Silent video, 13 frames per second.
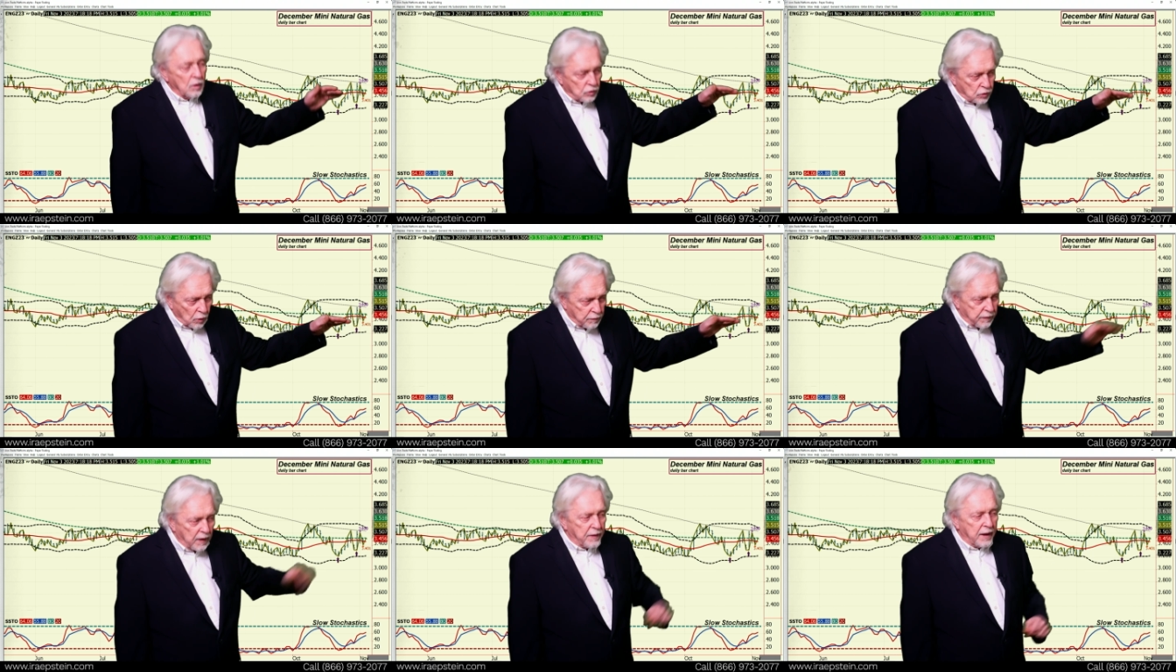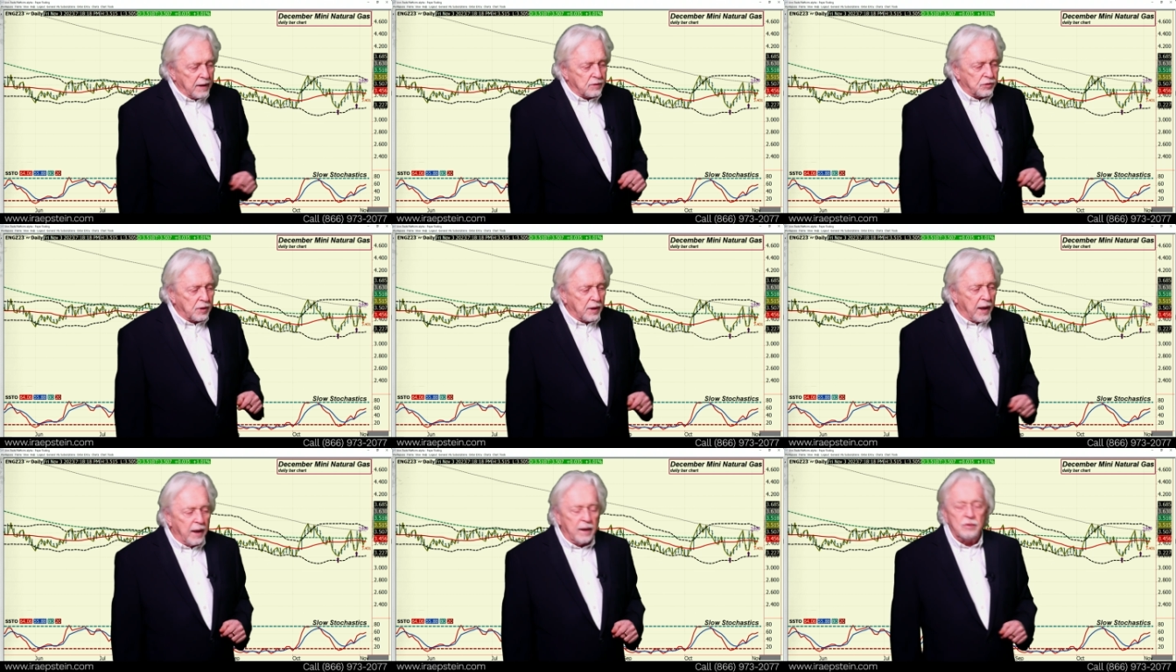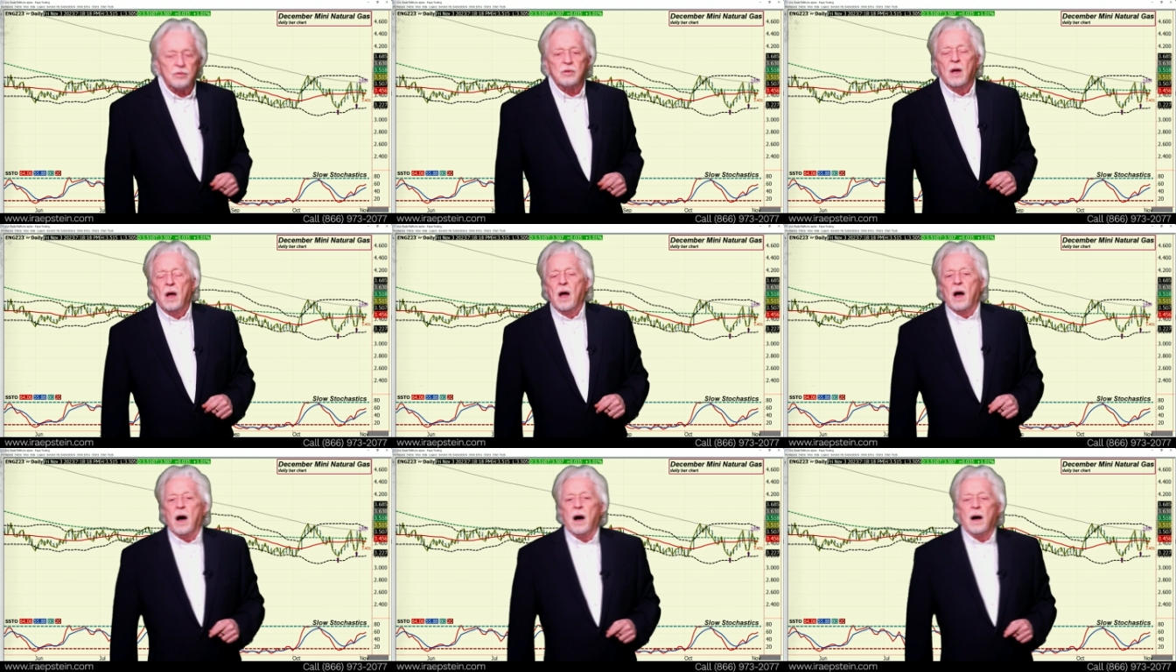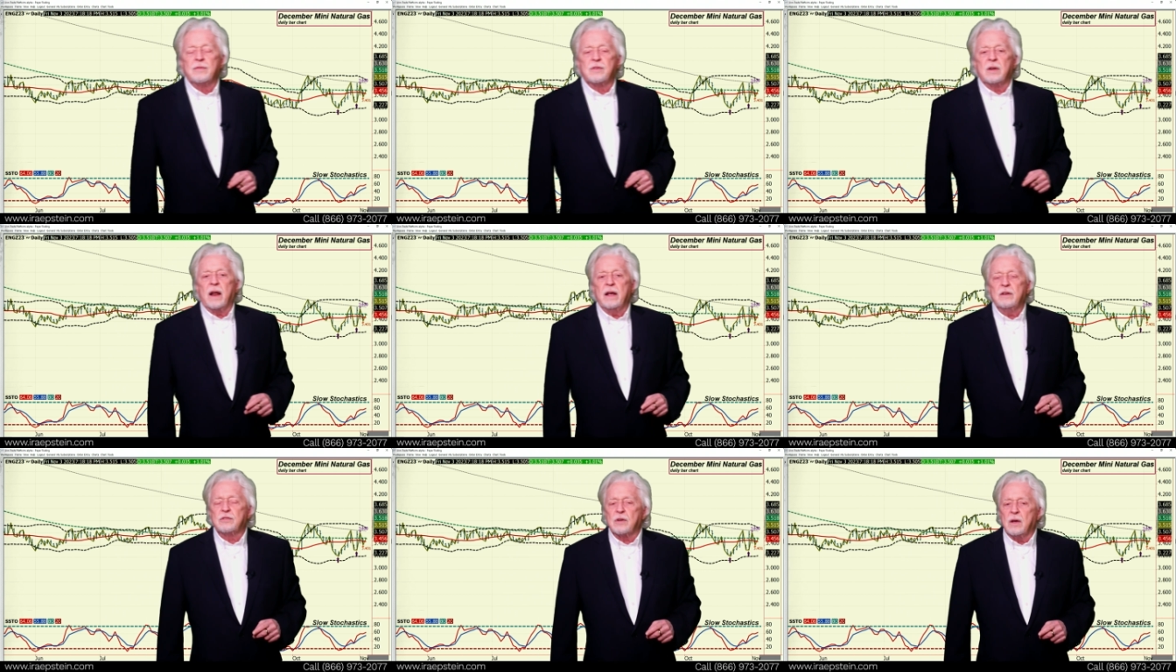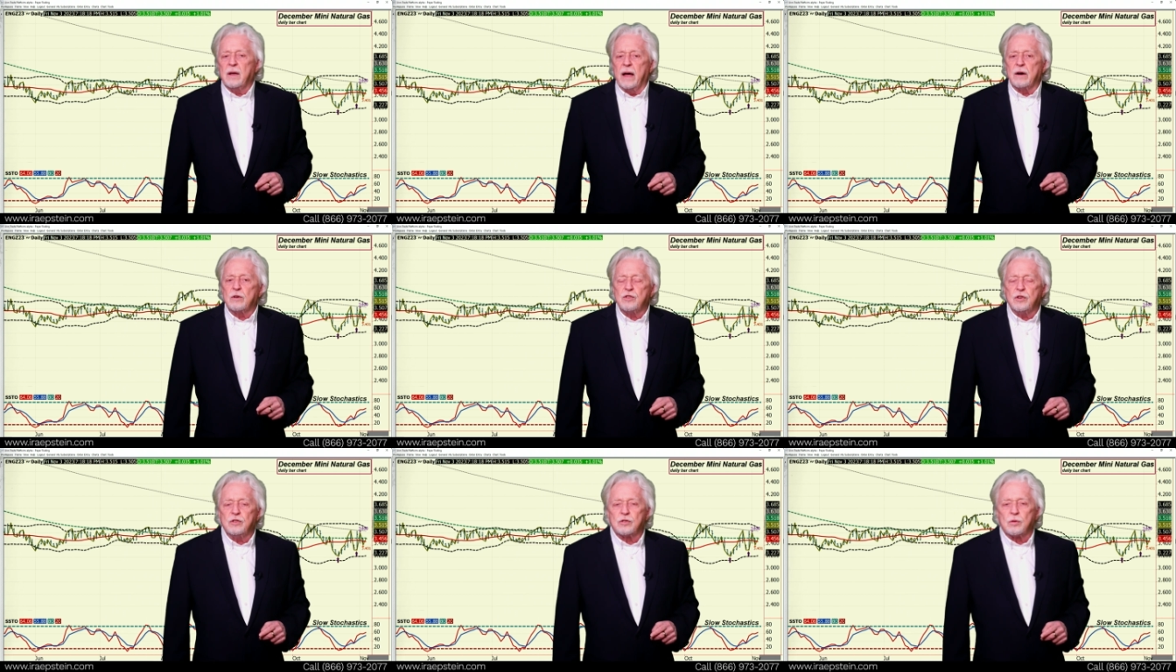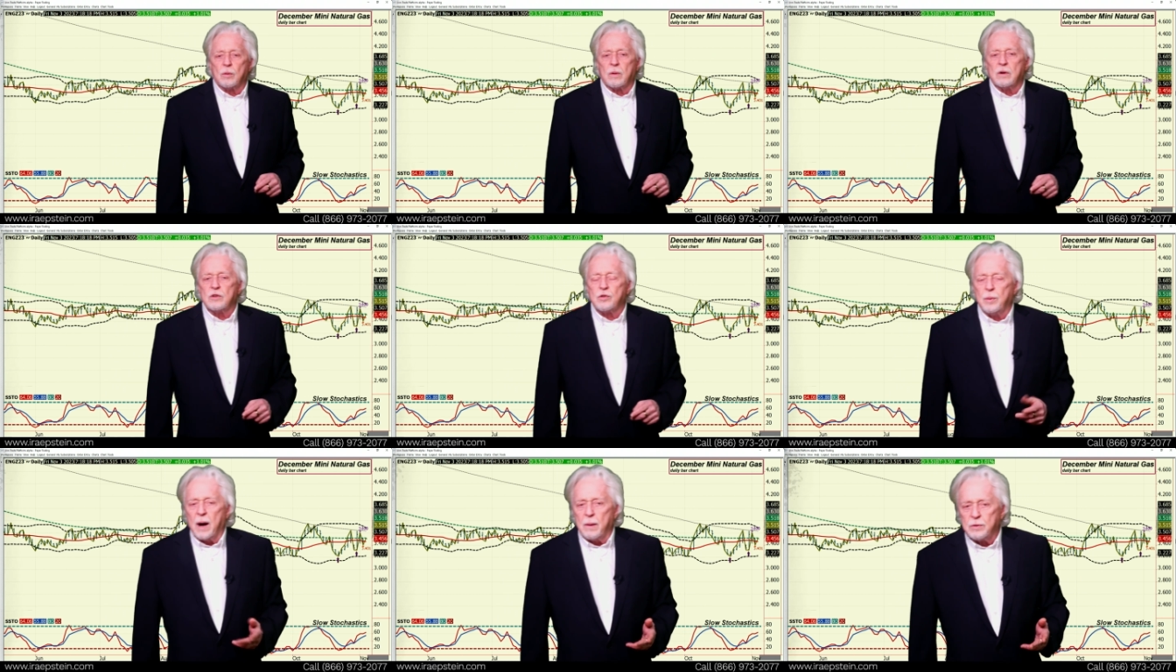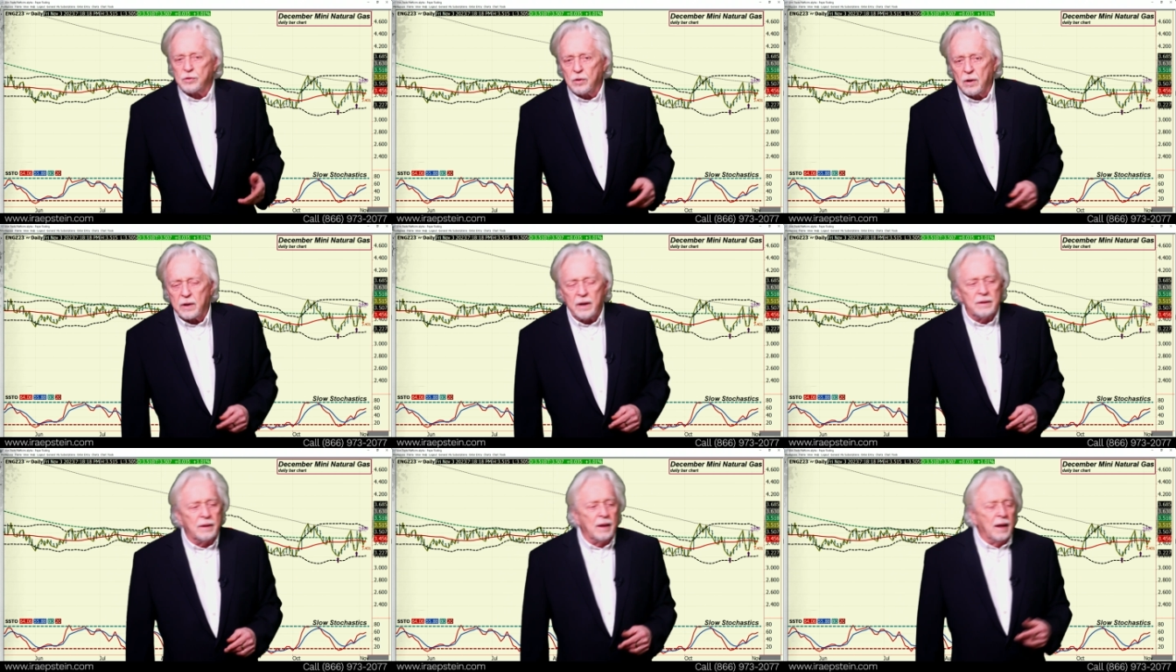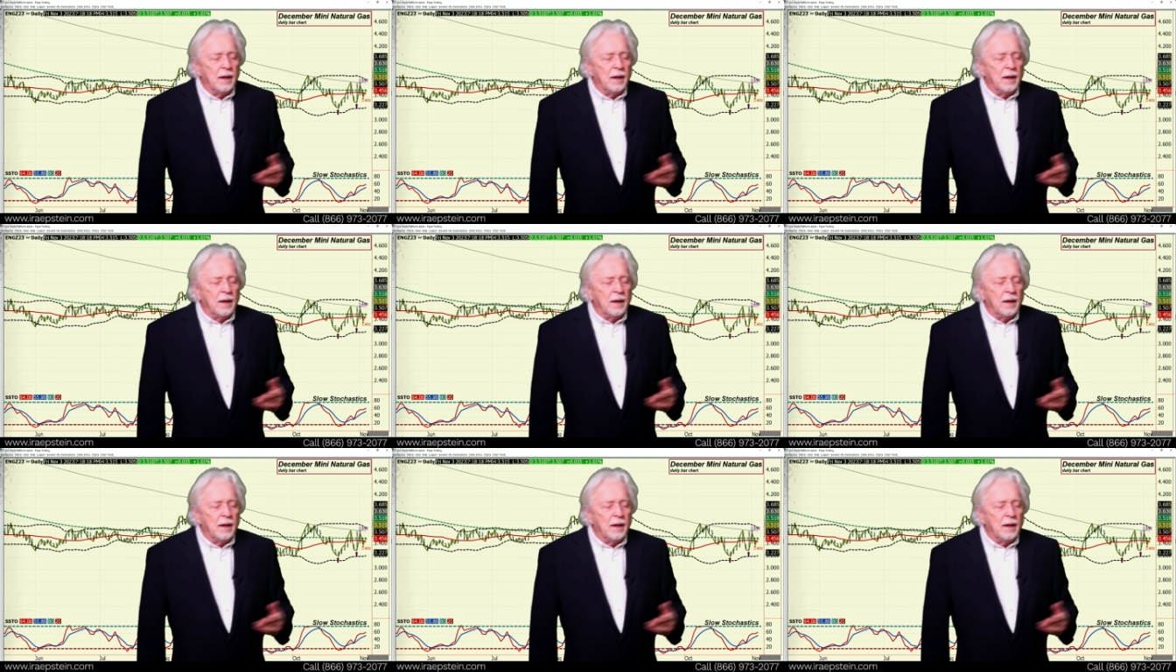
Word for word: So far, that's the case. Uh, today's energy storage, I was looking,